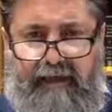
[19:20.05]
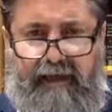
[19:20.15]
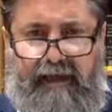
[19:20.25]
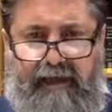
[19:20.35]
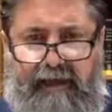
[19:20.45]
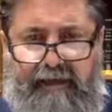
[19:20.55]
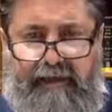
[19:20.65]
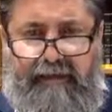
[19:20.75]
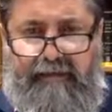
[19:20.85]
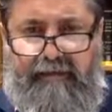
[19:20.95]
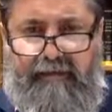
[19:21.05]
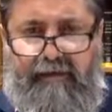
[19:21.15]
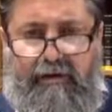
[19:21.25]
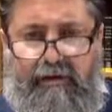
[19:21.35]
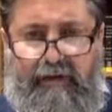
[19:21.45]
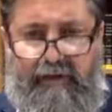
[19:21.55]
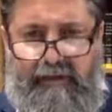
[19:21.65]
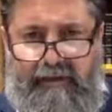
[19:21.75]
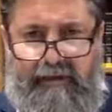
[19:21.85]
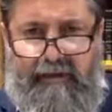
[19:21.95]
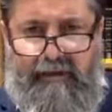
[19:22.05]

our enemies. Who are our enemies?